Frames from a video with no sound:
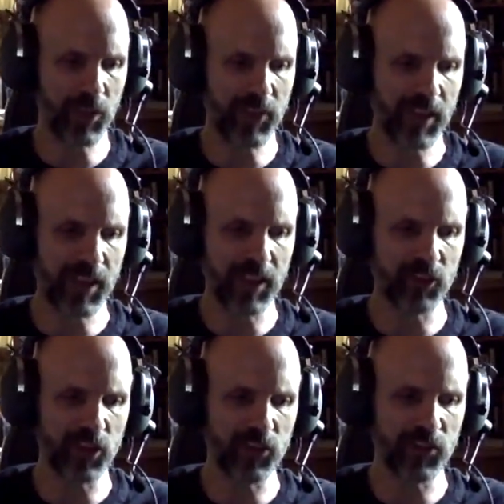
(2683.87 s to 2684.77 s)
I think, is
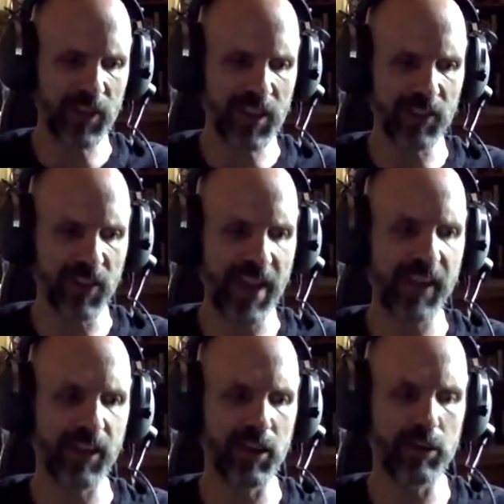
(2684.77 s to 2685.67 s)
just the
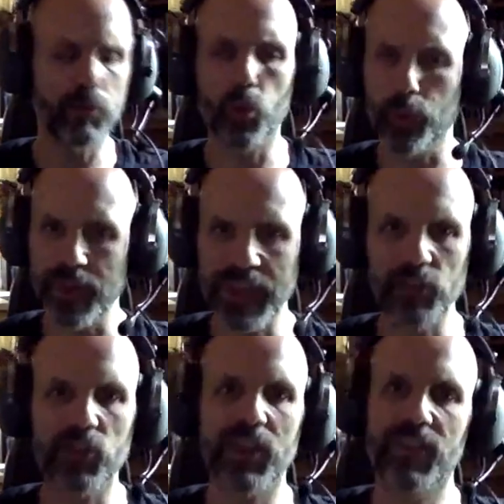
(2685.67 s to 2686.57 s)
lack of
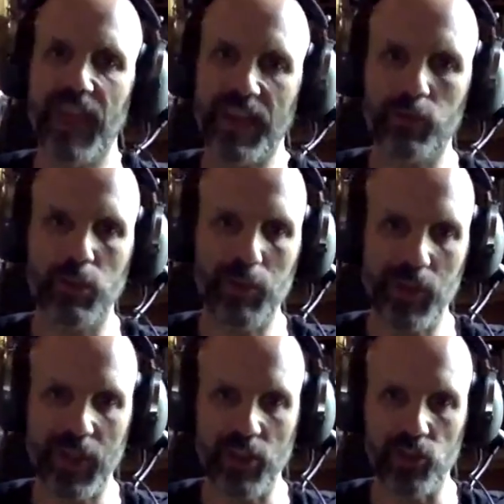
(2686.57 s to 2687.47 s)
coordination and lack of
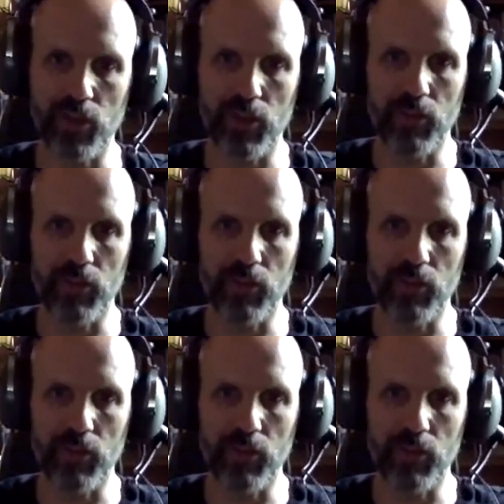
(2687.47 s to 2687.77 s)
communication.